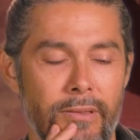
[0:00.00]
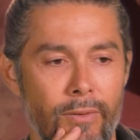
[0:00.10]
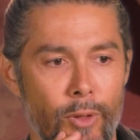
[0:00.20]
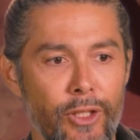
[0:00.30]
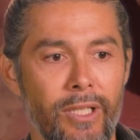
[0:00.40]

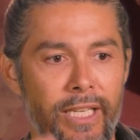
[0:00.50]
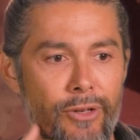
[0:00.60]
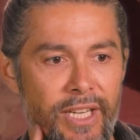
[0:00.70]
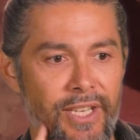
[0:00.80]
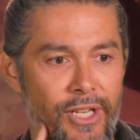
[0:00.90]
Originally,
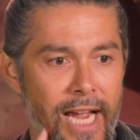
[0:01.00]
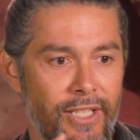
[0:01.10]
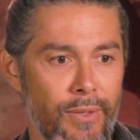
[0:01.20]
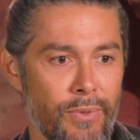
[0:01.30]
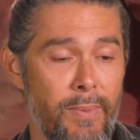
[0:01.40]
Tracy
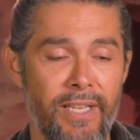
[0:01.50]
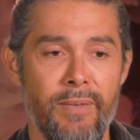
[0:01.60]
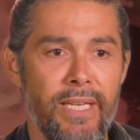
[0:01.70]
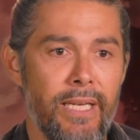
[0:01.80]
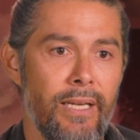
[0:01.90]
Jackson was meant to
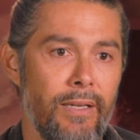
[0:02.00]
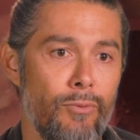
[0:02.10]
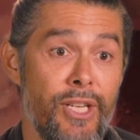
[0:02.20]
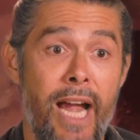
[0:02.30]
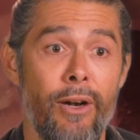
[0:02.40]
be a
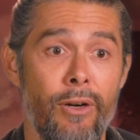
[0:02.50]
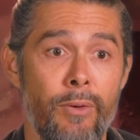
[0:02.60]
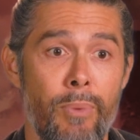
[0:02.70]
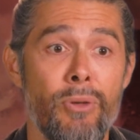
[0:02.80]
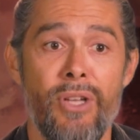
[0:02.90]

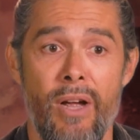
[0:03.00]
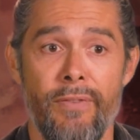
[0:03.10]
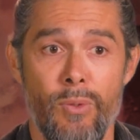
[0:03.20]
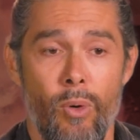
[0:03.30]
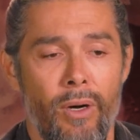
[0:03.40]
retired post
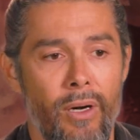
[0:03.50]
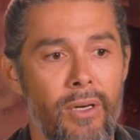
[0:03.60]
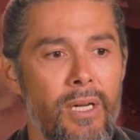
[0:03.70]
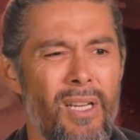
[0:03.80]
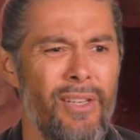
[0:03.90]
office worker.
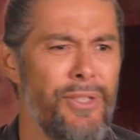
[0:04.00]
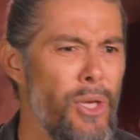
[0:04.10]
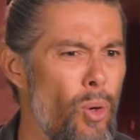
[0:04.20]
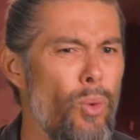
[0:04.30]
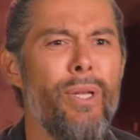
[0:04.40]

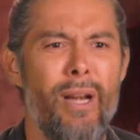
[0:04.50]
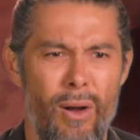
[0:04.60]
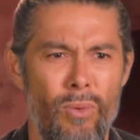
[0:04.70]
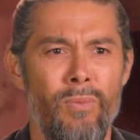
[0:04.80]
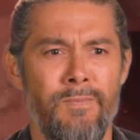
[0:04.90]
So, you
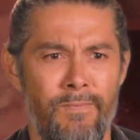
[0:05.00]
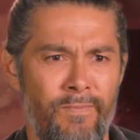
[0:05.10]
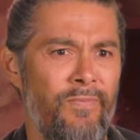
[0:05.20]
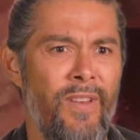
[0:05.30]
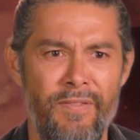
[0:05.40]
know,
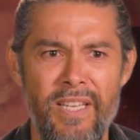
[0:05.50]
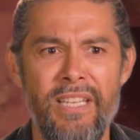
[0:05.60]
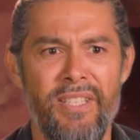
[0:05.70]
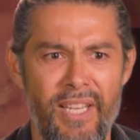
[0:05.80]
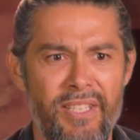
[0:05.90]

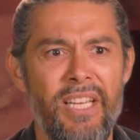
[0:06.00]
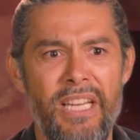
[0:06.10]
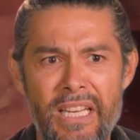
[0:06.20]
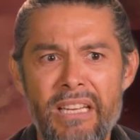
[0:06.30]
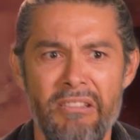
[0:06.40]
50,
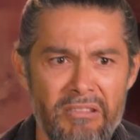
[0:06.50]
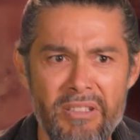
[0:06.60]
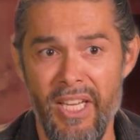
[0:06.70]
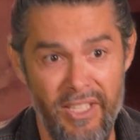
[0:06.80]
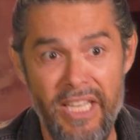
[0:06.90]
60,
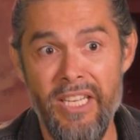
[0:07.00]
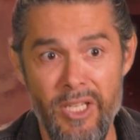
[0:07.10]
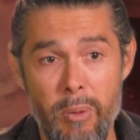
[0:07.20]
60s